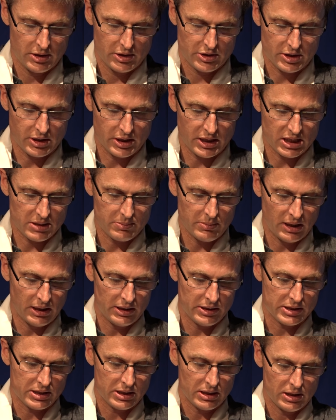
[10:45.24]
So this
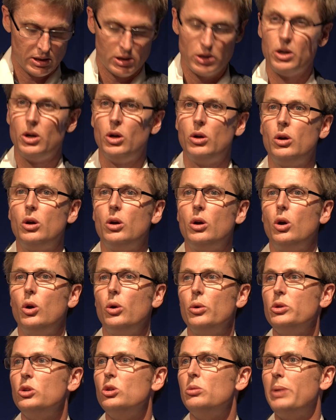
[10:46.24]
means
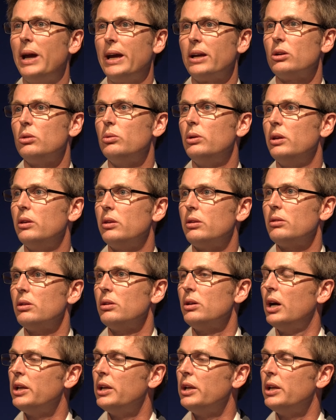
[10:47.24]
who you bank with.